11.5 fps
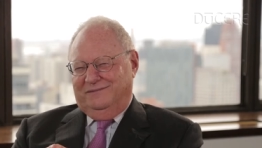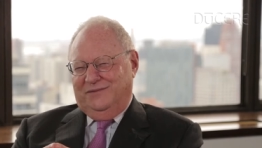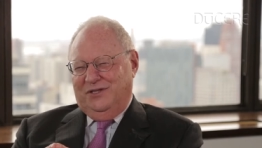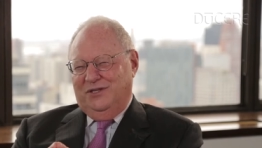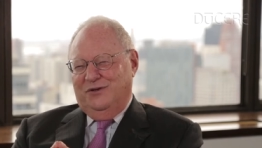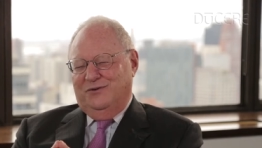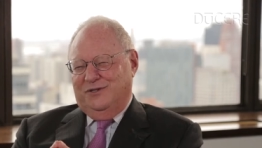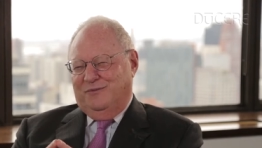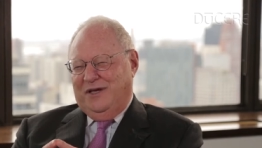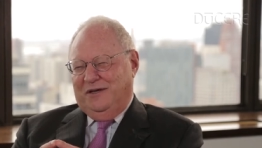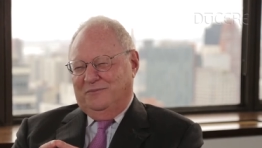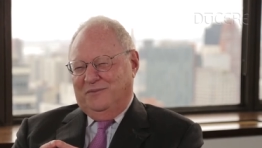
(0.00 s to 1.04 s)
Huge
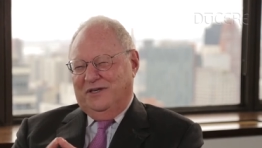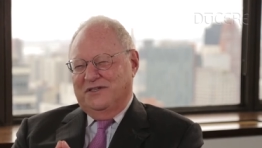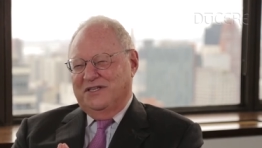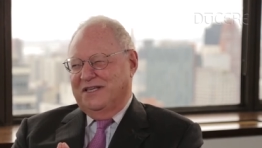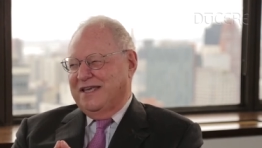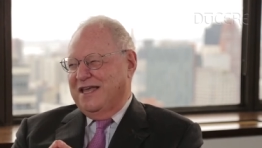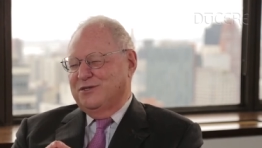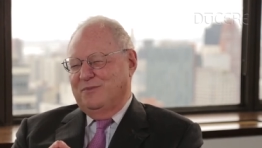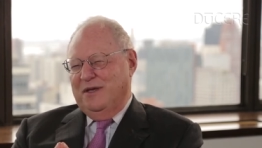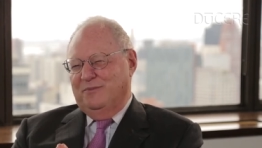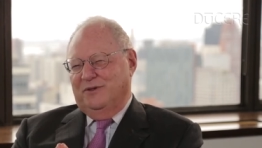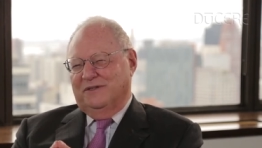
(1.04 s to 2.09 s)
amount because it gets
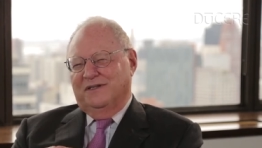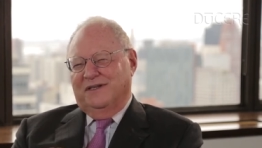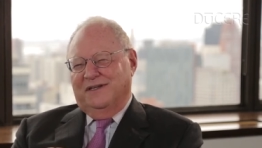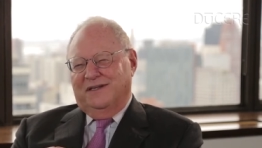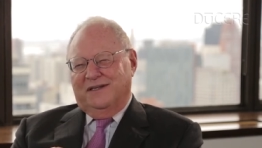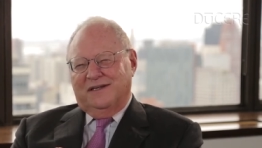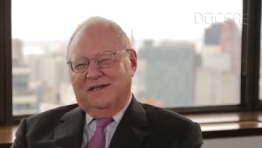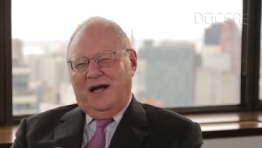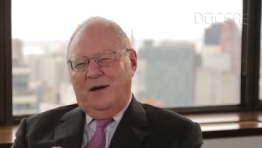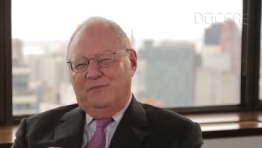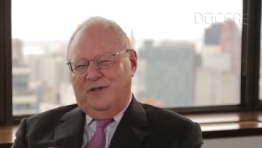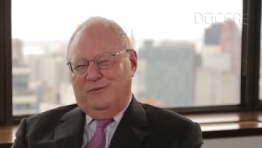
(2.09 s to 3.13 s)
people
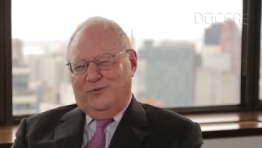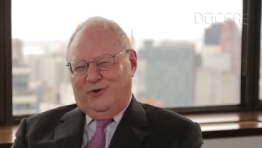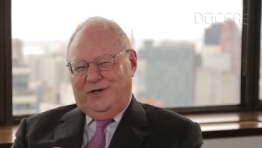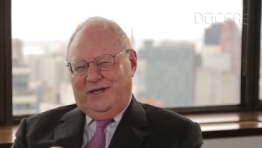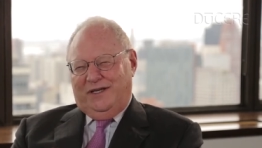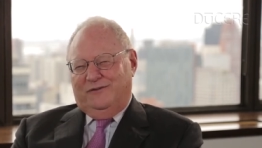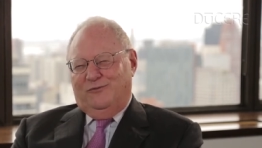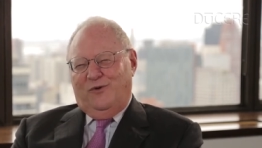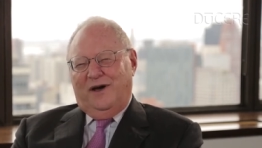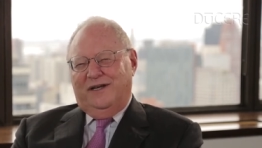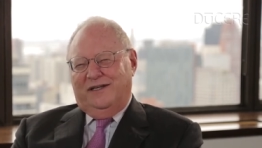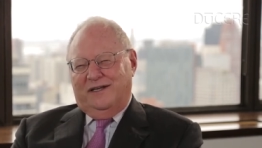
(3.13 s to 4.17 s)
up in the morning and
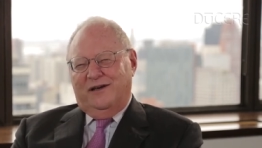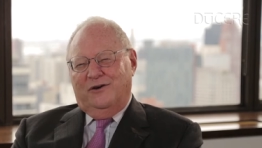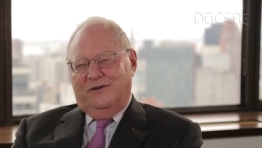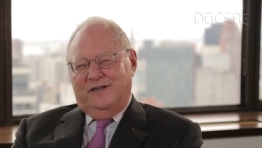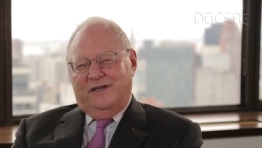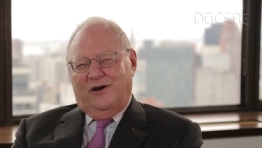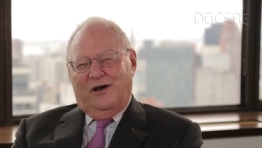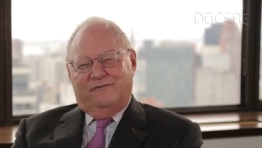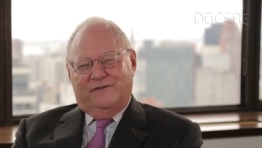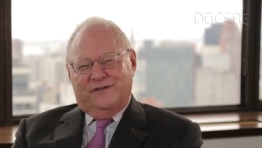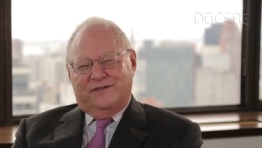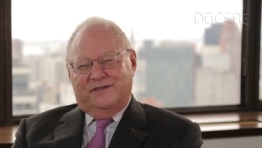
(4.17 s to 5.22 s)
wanting to go to the
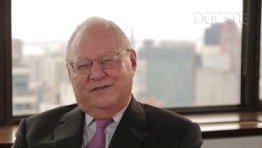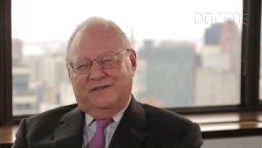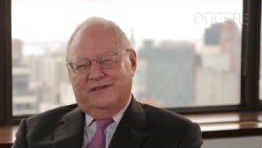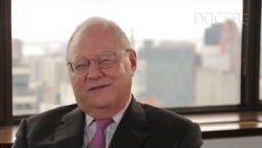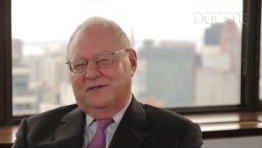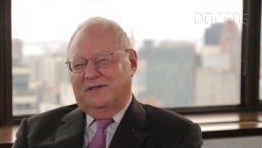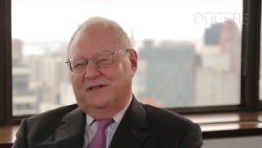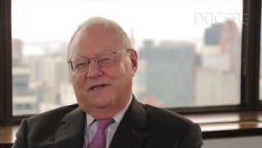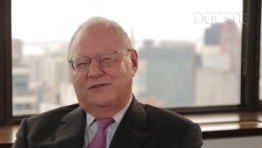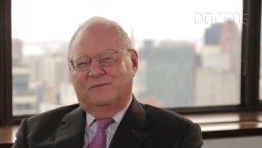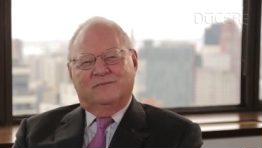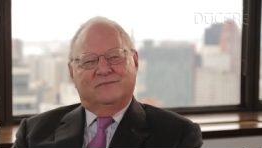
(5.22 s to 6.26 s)
office or the
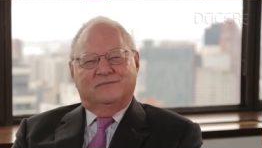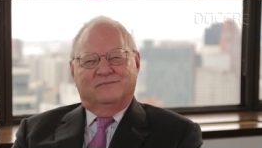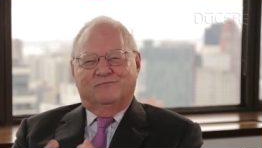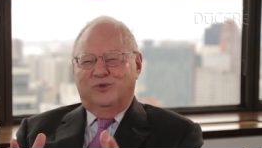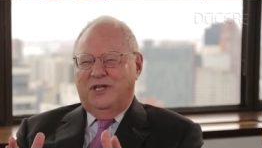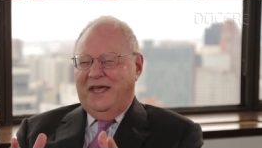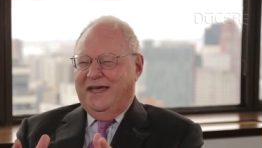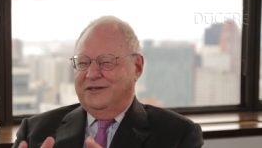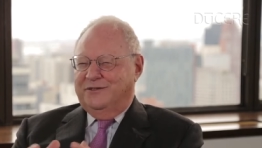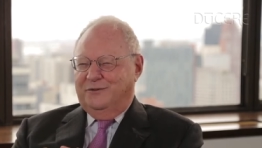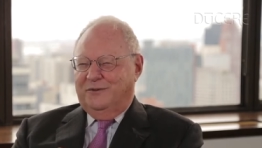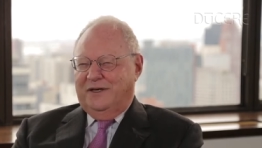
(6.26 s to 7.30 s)

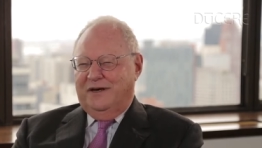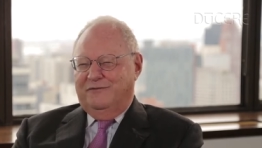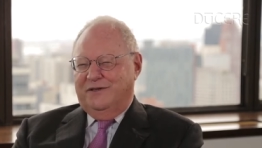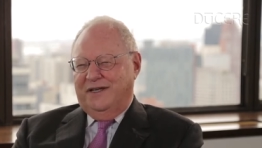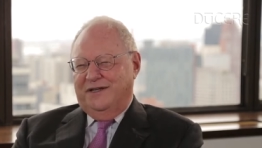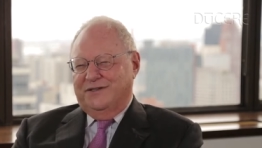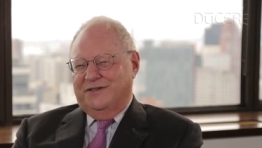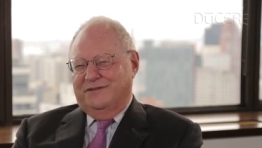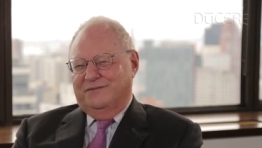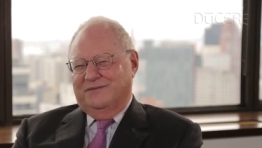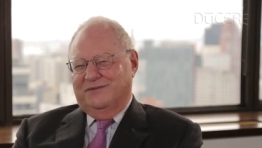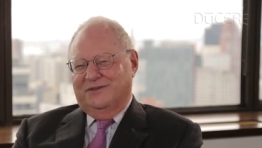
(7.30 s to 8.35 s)
plant or wherever it is and
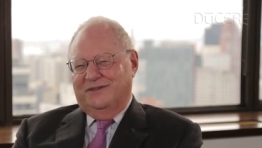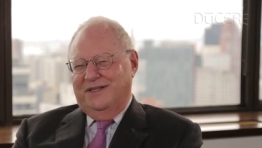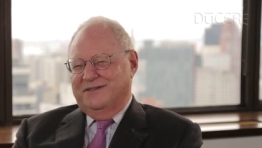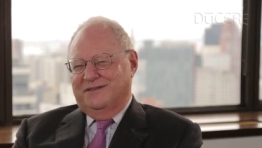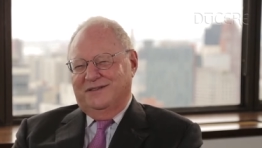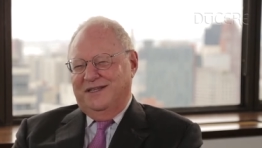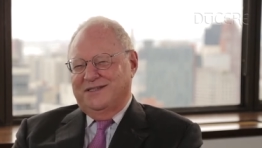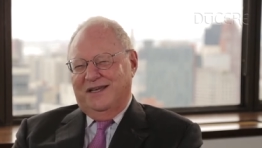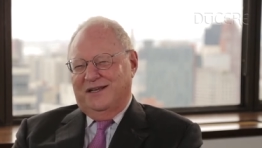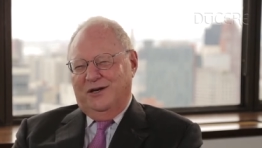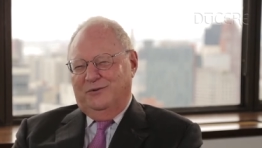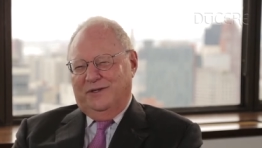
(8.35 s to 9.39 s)
let's let's
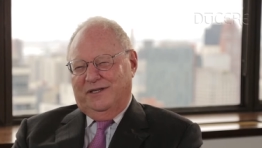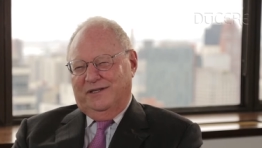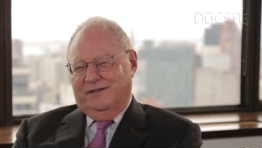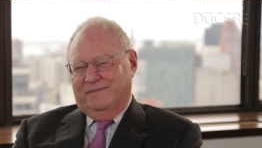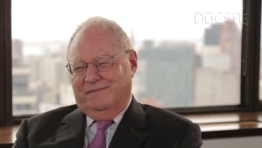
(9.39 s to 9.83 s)
get going here.